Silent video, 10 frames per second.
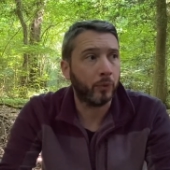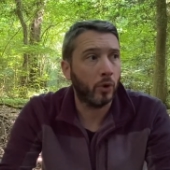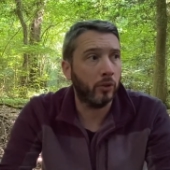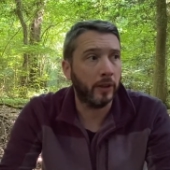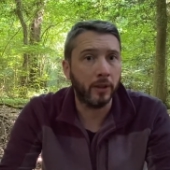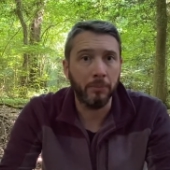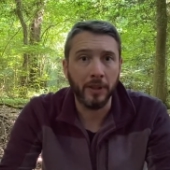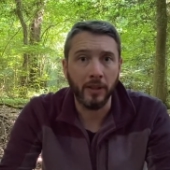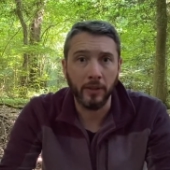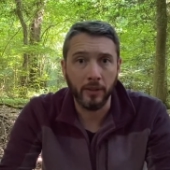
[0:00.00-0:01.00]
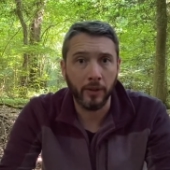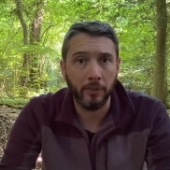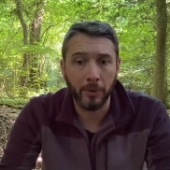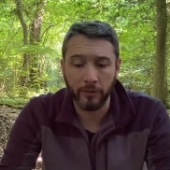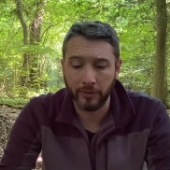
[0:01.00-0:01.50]
or it can be, you know,
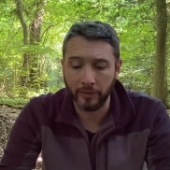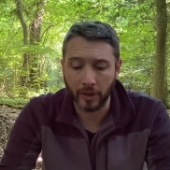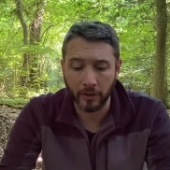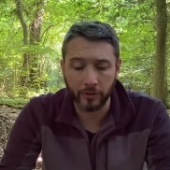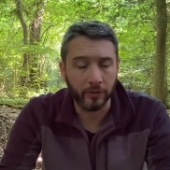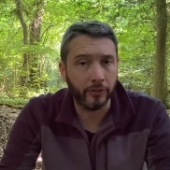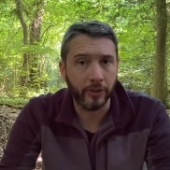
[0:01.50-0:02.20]
the most disastrous